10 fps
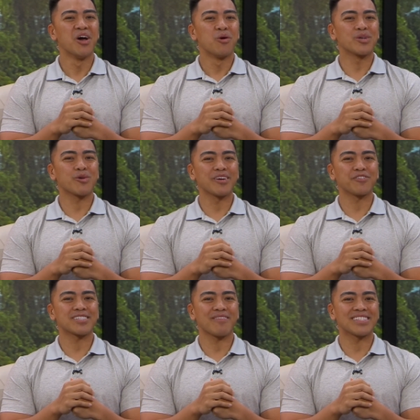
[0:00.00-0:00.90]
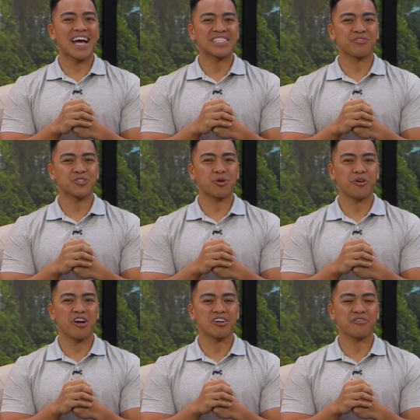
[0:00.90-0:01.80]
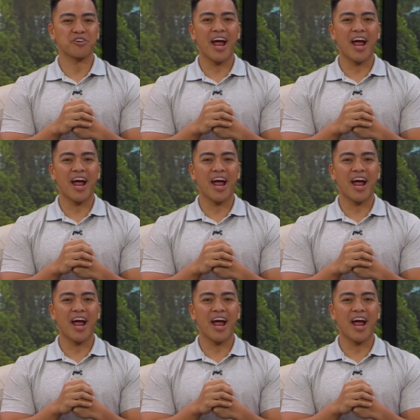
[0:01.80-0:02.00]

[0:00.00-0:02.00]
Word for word: with 24/7 Dance First choreographer